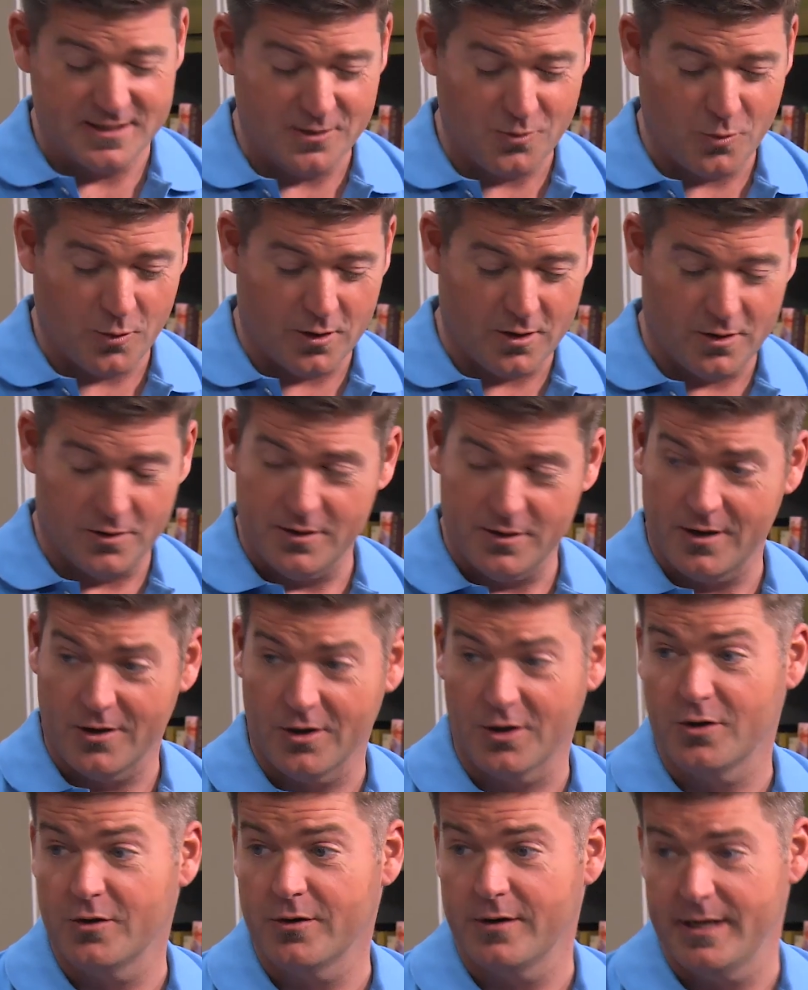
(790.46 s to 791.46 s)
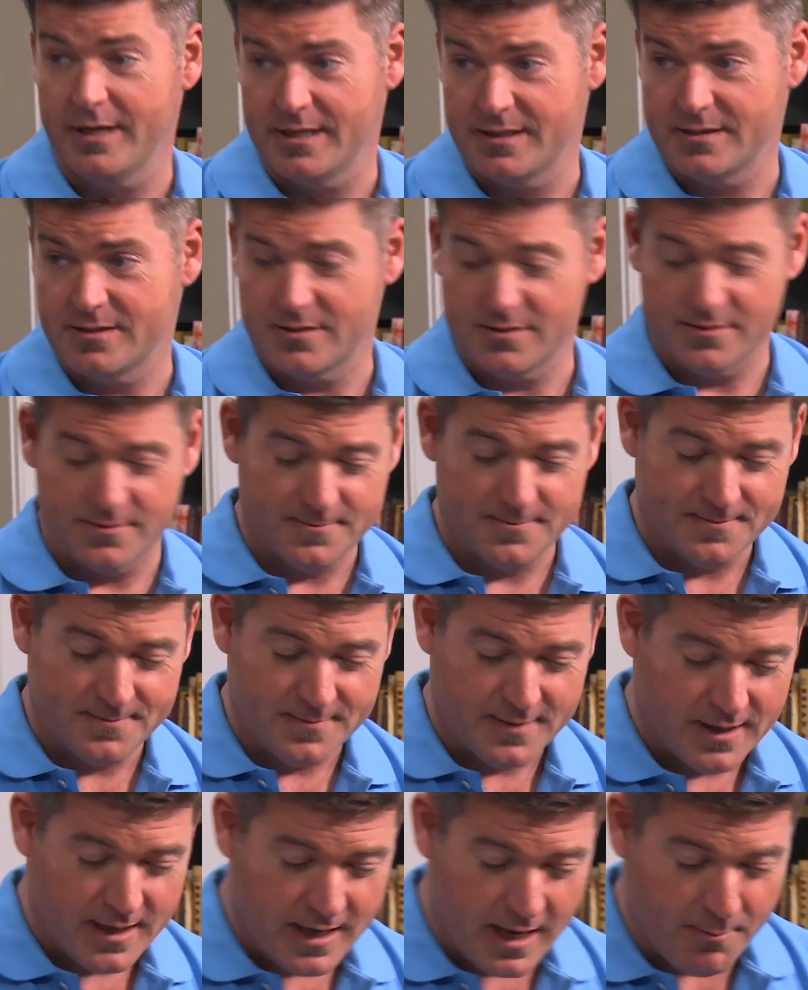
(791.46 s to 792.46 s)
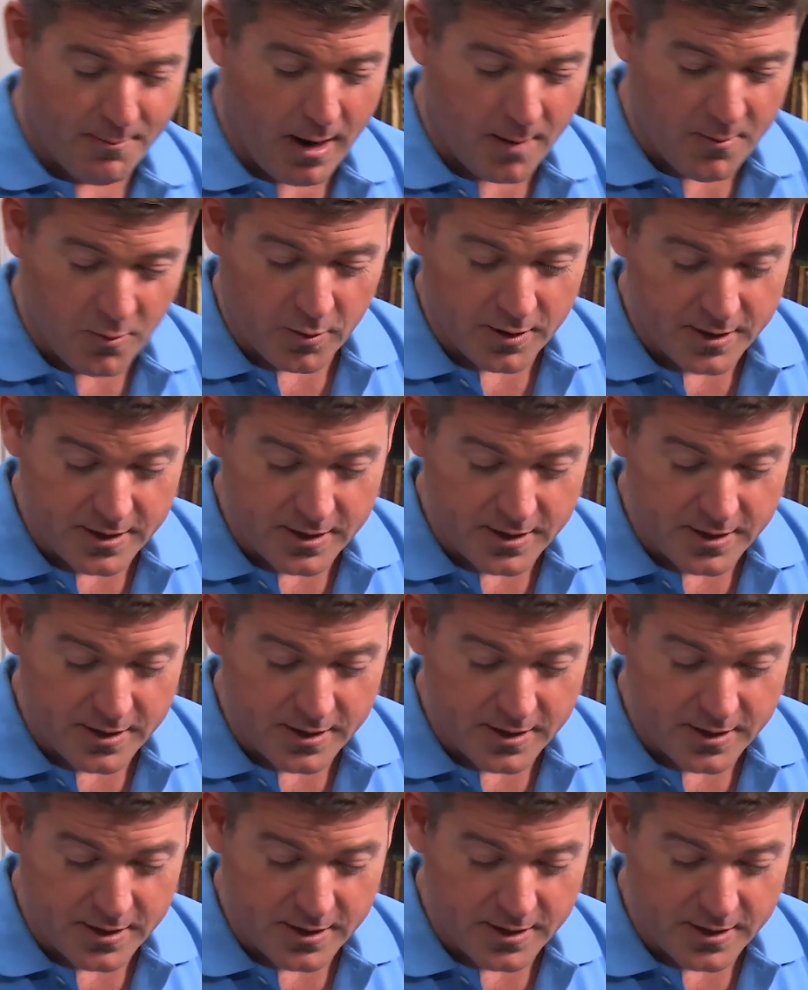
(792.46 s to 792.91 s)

in the world are grits. And Mama, we're